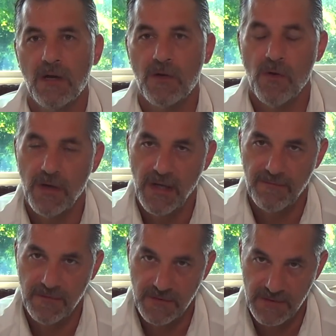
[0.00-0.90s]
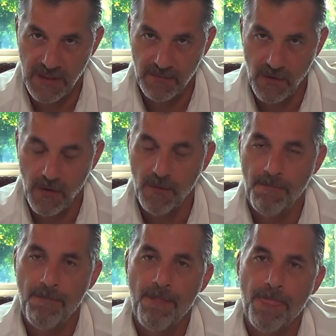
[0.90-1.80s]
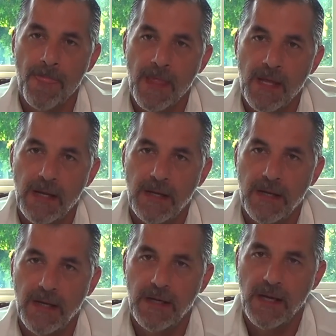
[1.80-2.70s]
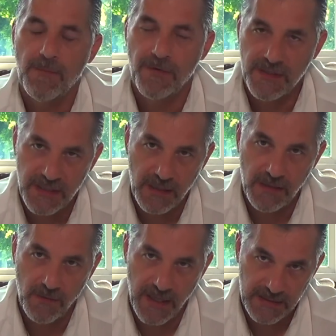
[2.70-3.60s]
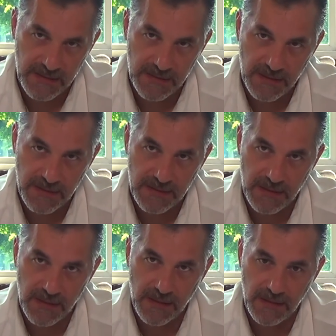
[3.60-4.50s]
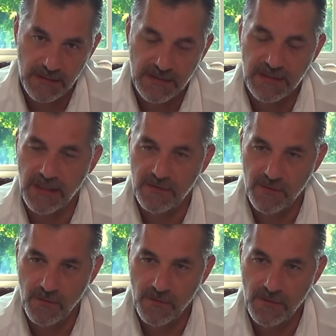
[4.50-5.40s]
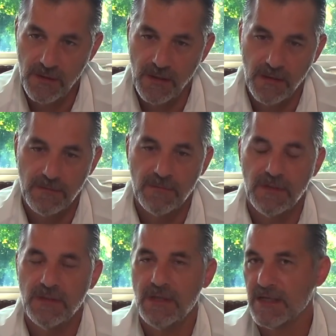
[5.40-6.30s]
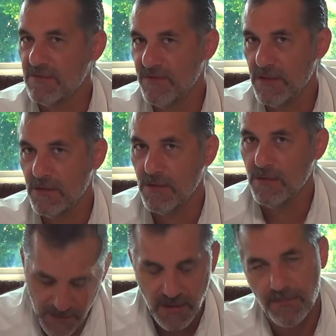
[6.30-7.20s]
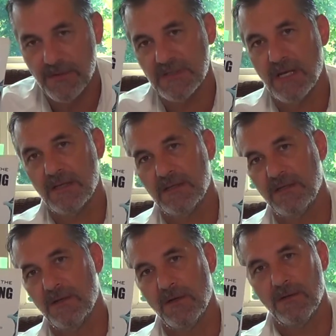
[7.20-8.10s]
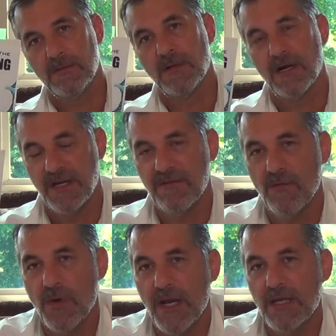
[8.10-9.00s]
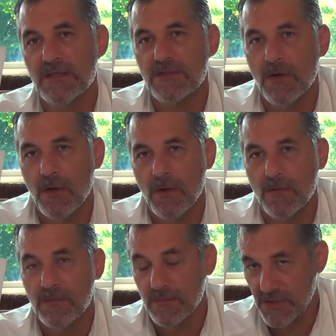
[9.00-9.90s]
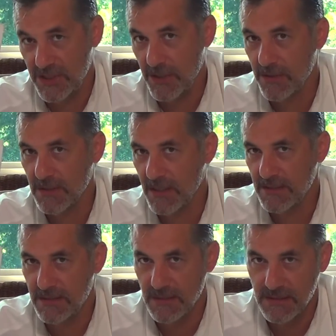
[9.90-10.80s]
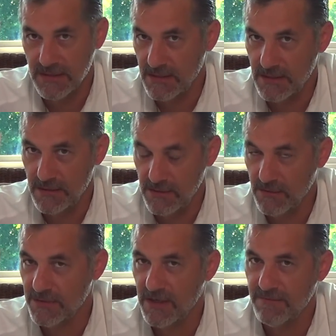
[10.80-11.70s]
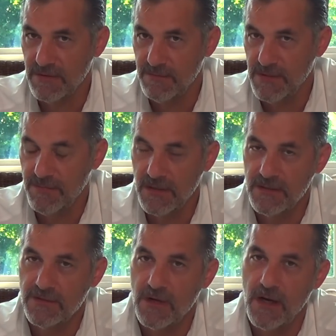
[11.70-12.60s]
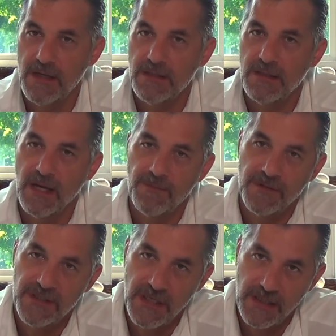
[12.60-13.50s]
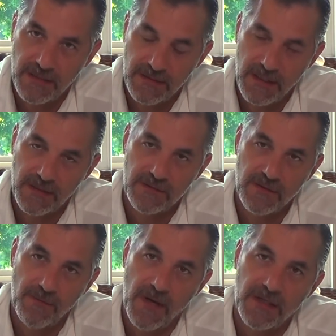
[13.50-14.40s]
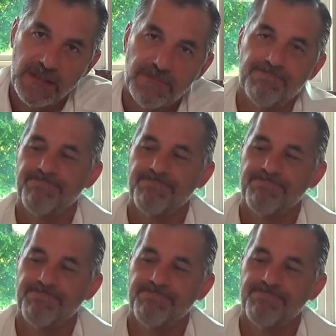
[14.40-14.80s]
going after the same goal. And I appreciate you watching this, and stay tuned. In the next video, we're going to present, our giveaway. So share and like this, and you'll definitely be put in the drawing. I appreciate it. Thank you so much.